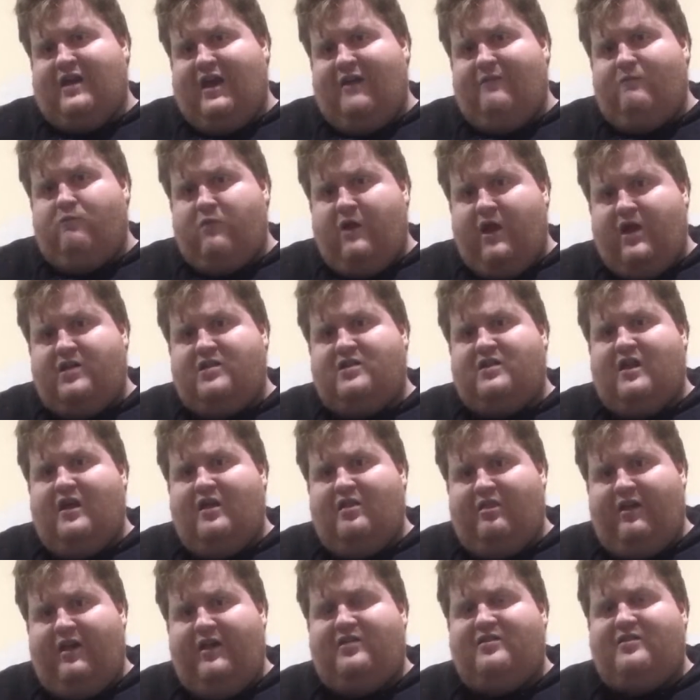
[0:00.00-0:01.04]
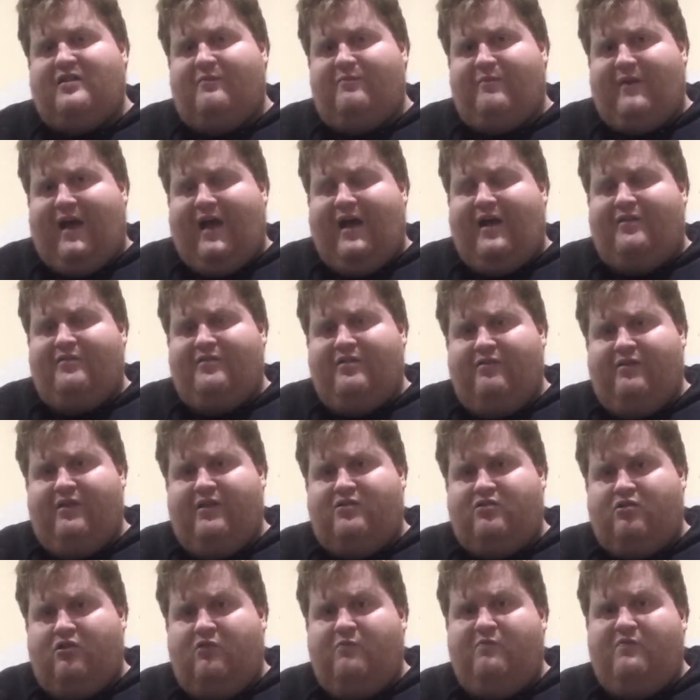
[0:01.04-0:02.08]
at least about nearly
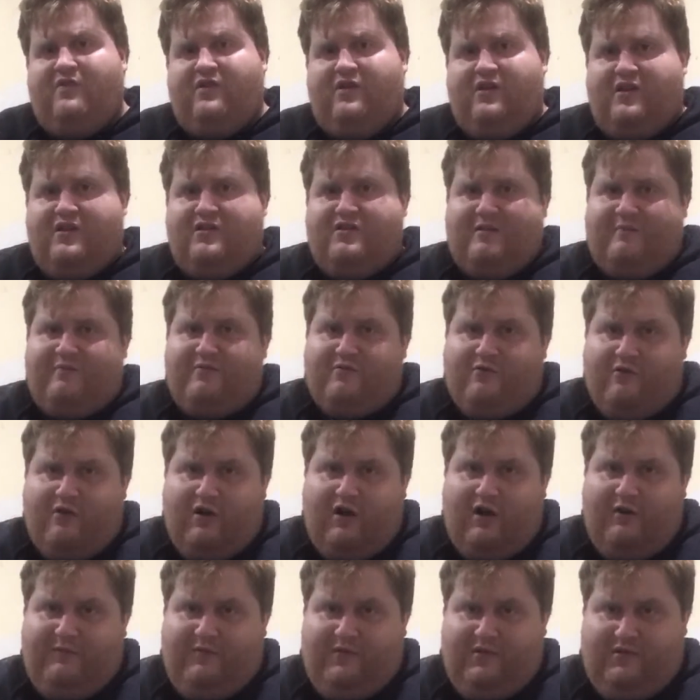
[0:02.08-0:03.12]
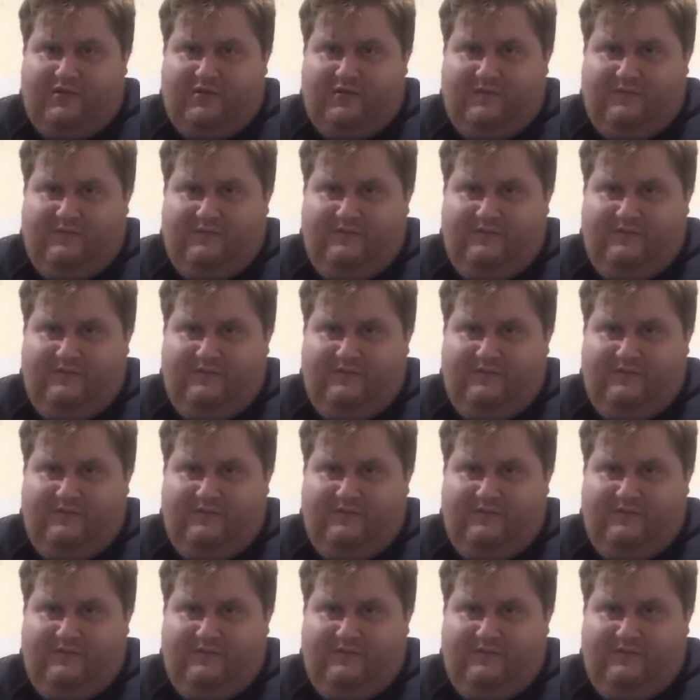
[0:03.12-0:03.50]
2 million subscribers.